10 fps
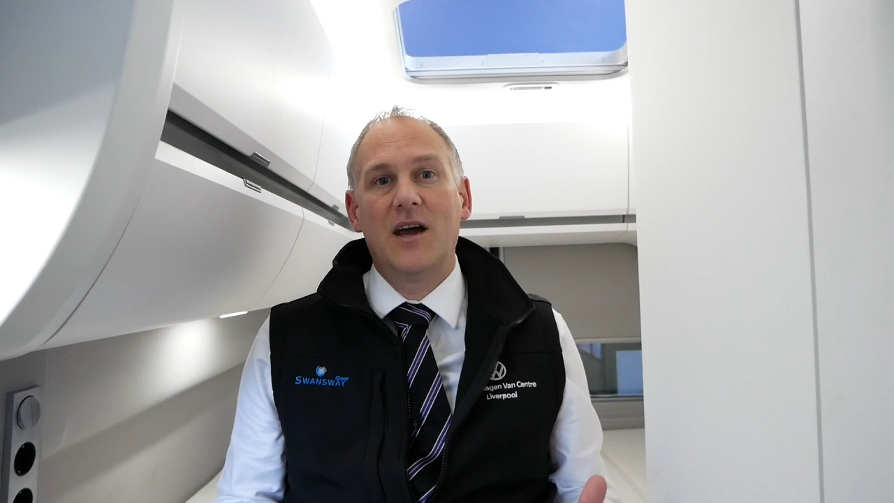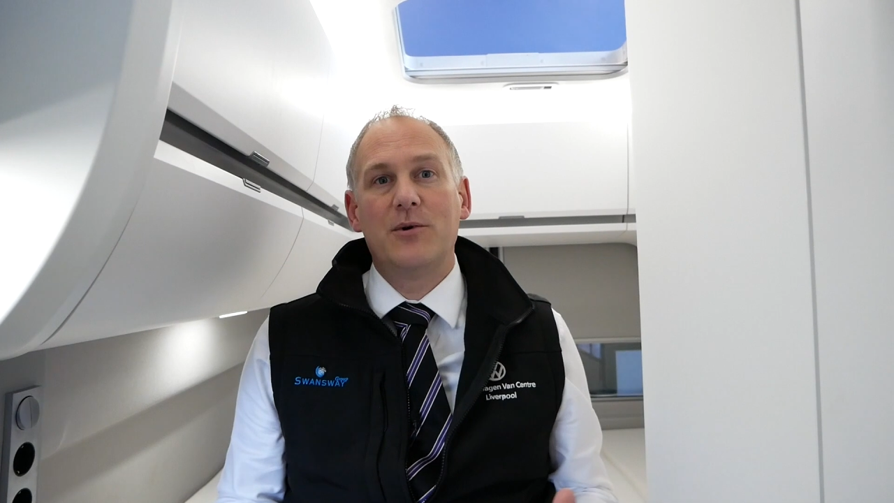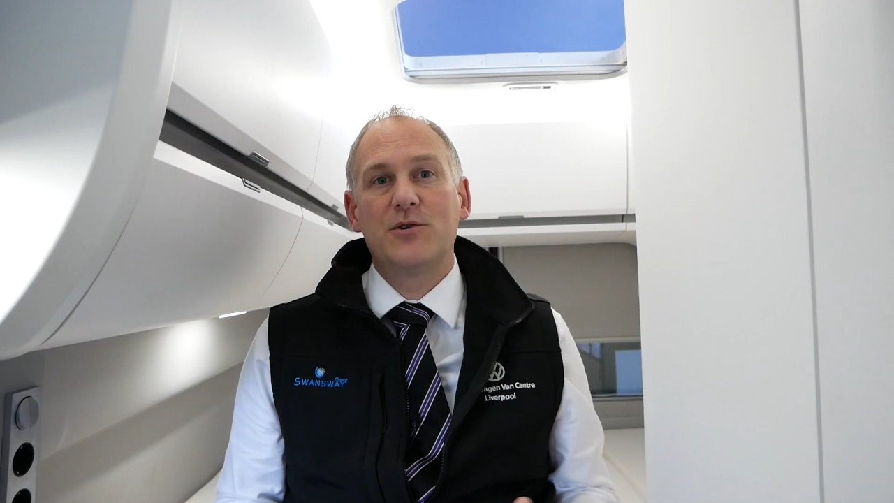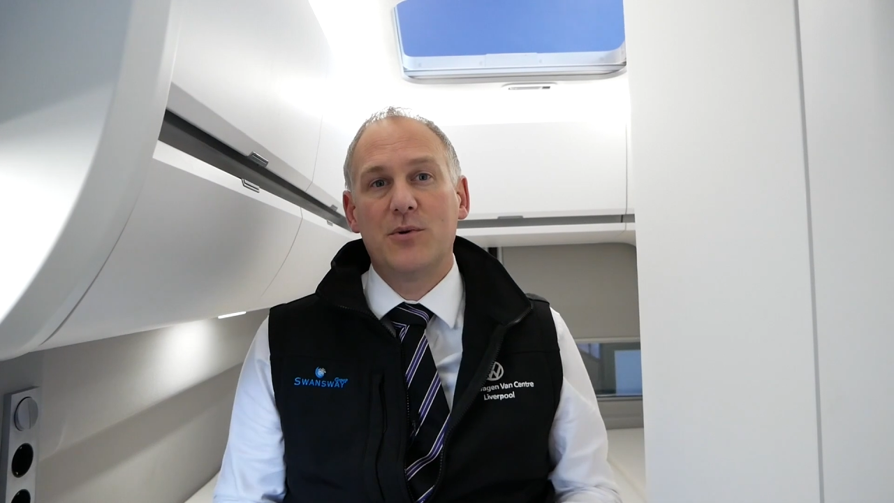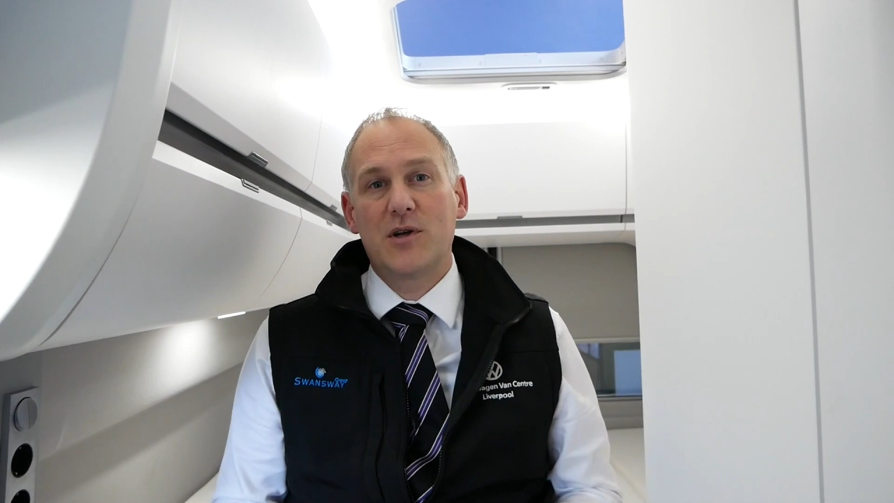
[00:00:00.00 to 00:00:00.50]

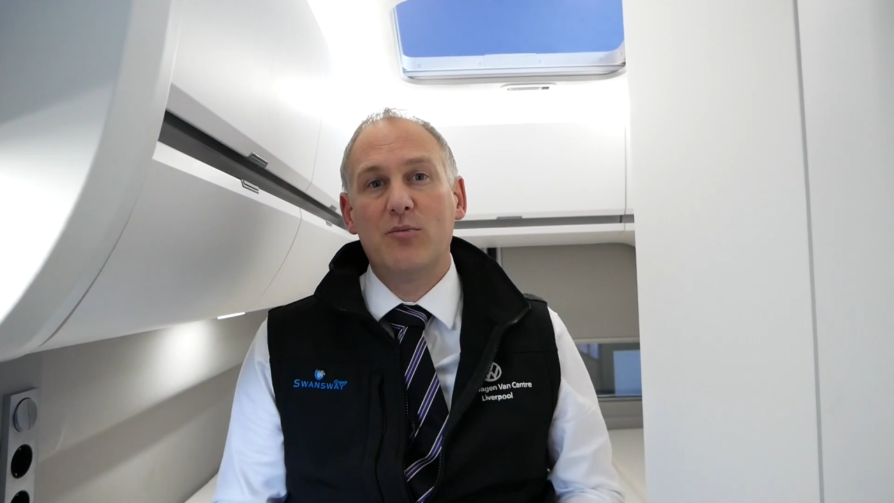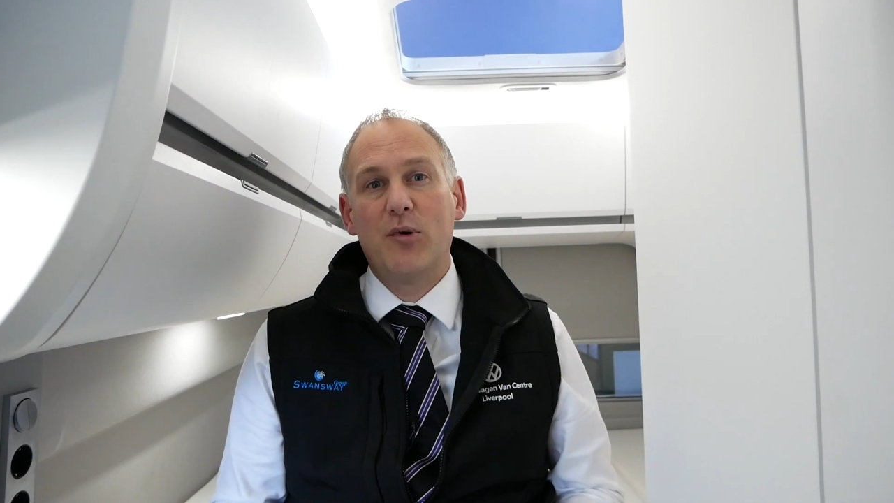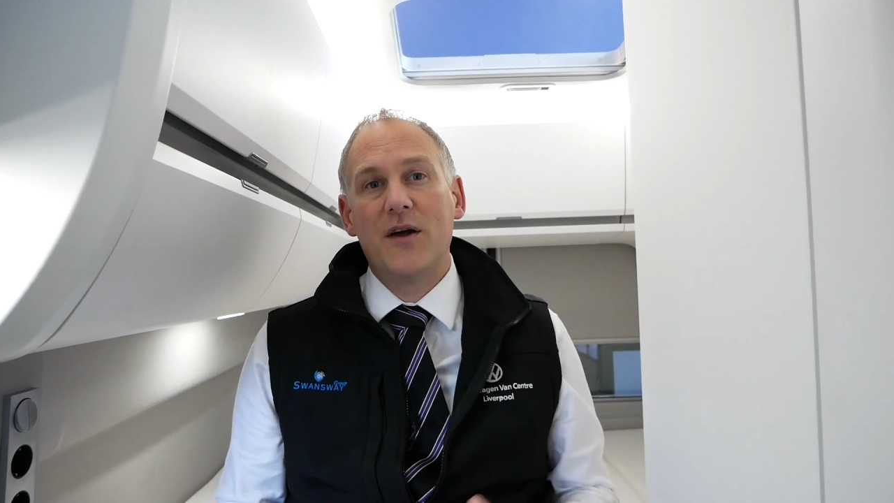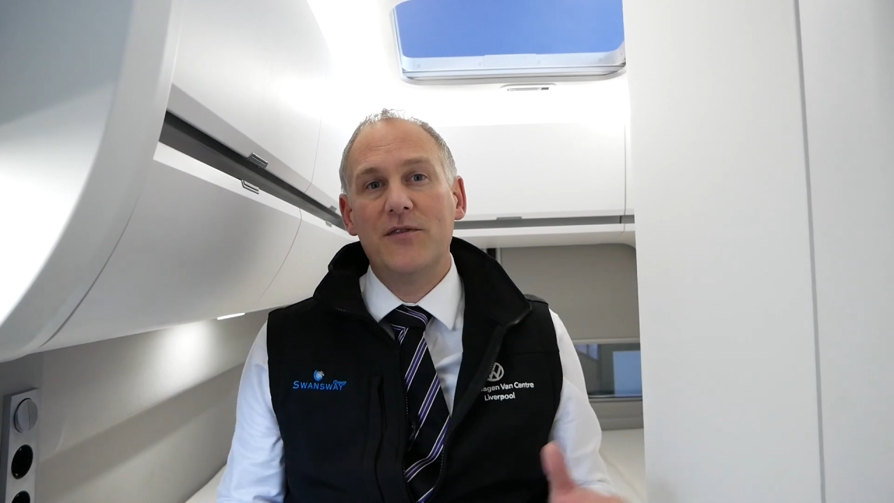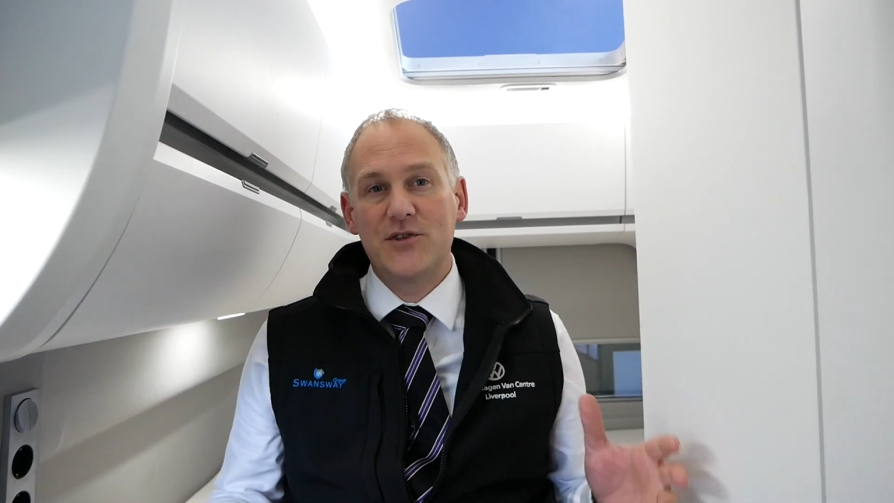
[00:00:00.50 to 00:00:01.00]
which will
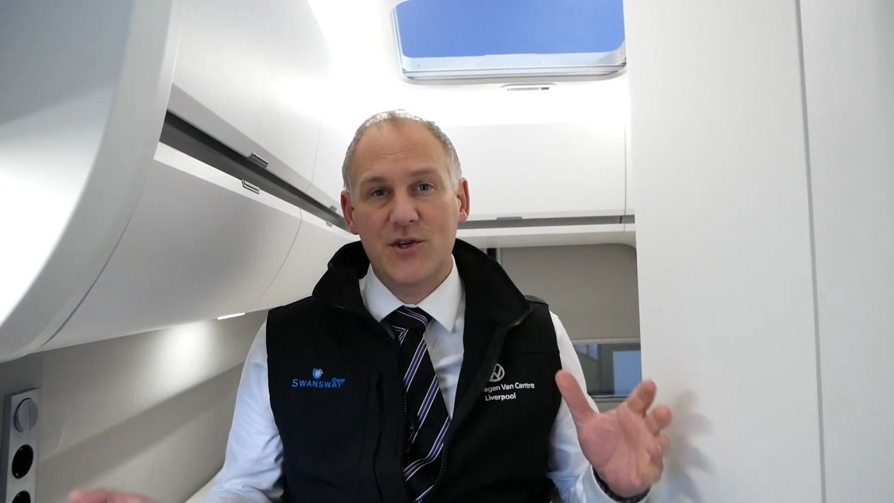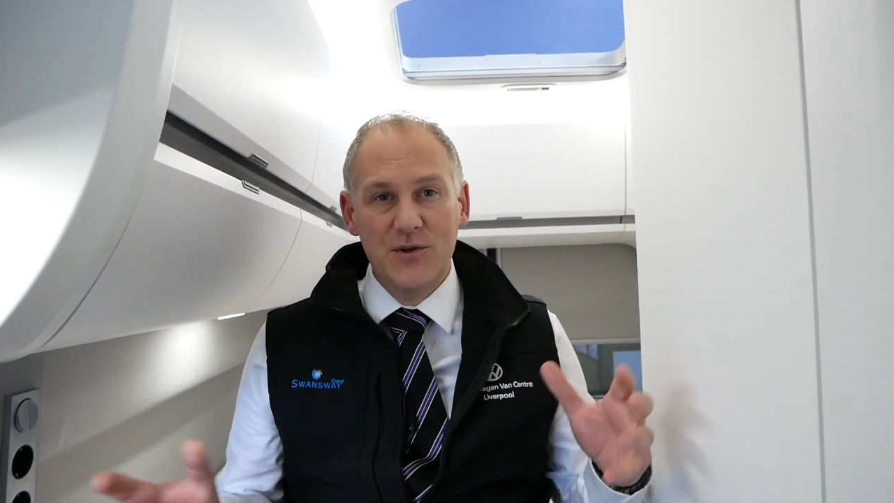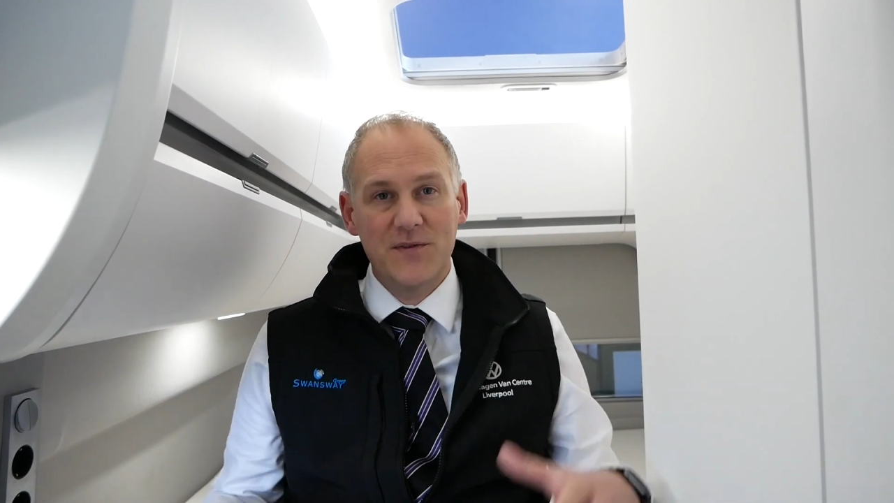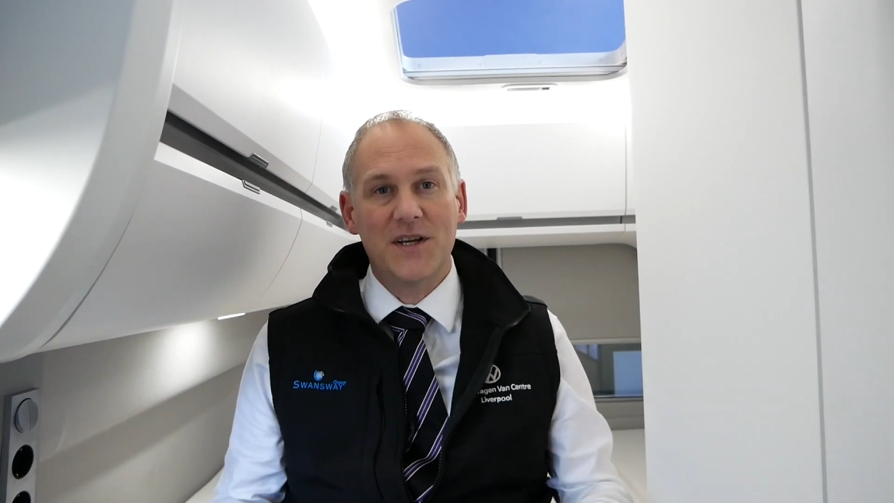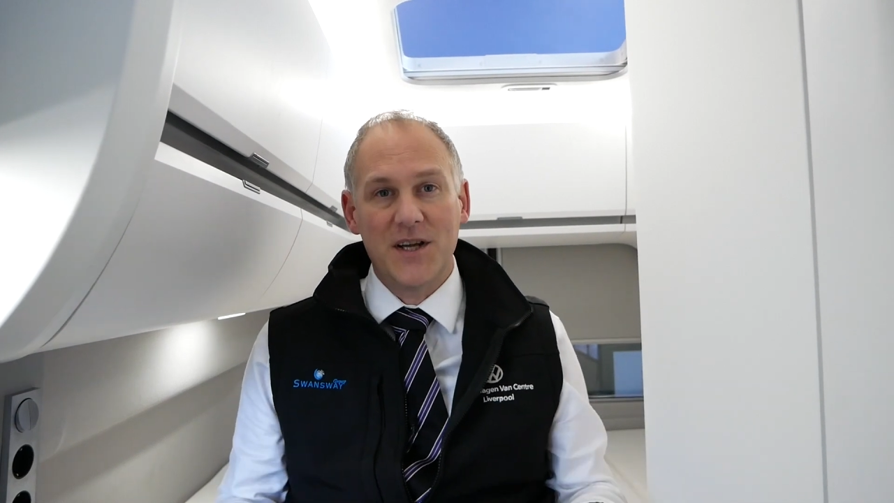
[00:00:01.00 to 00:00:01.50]
combine the
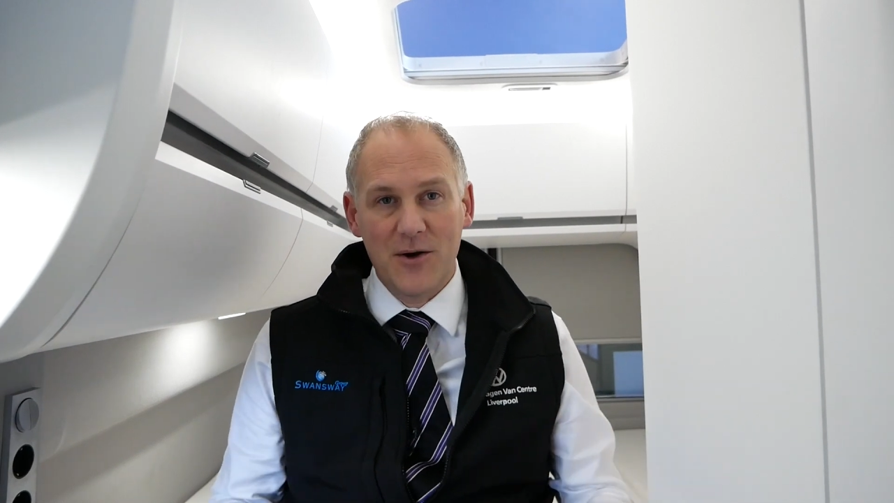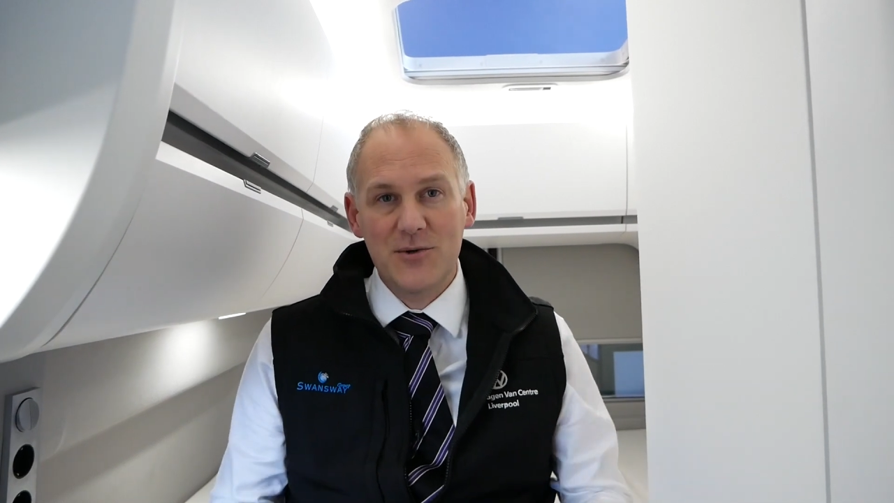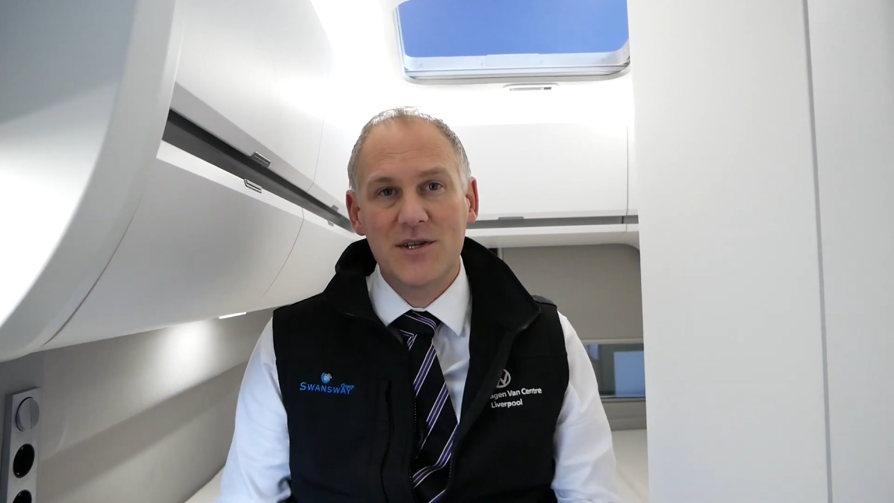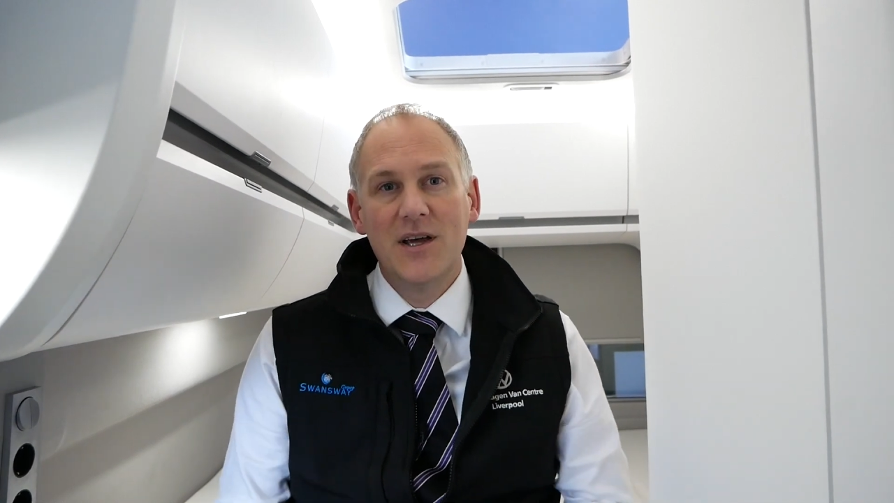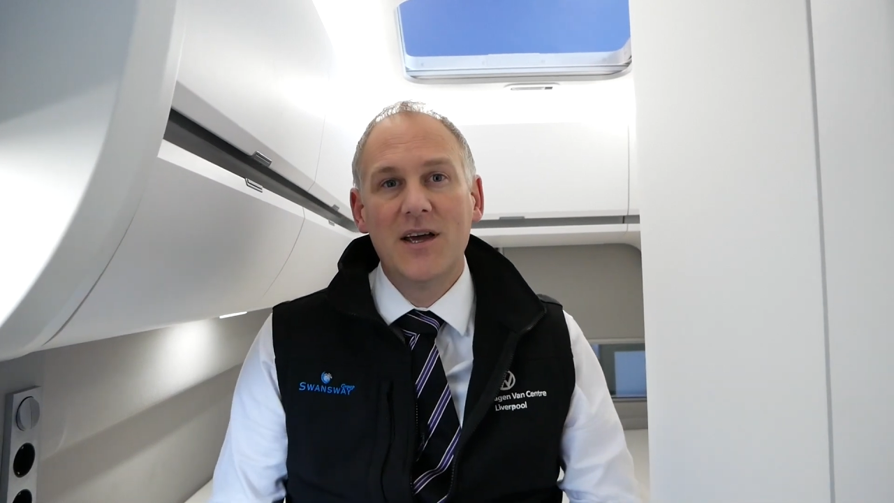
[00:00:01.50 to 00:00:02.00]
two videos,